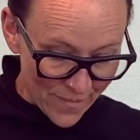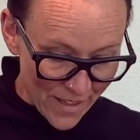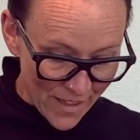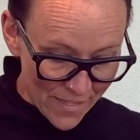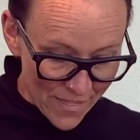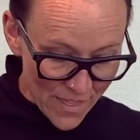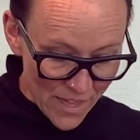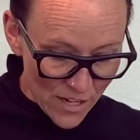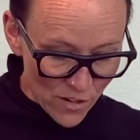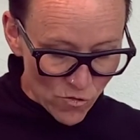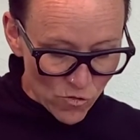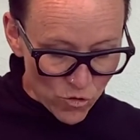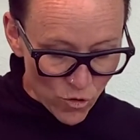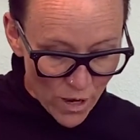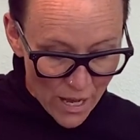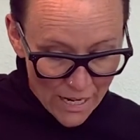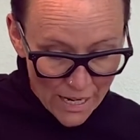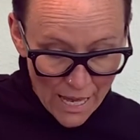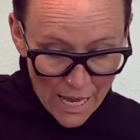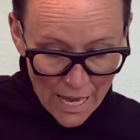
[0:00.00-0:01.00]
And then
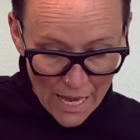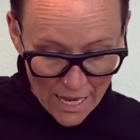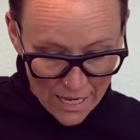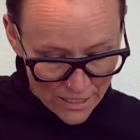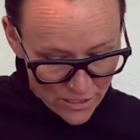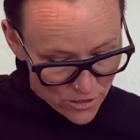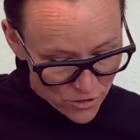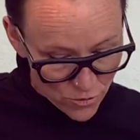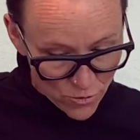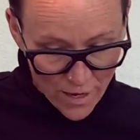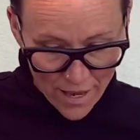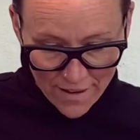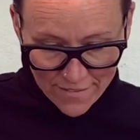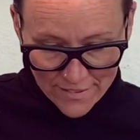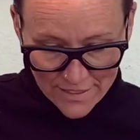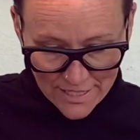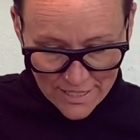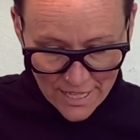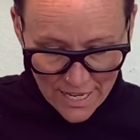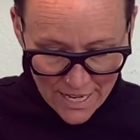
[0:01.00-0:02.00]
voila, you have a
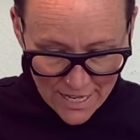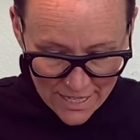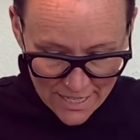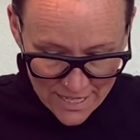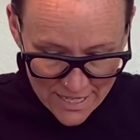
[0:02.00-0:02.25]
die.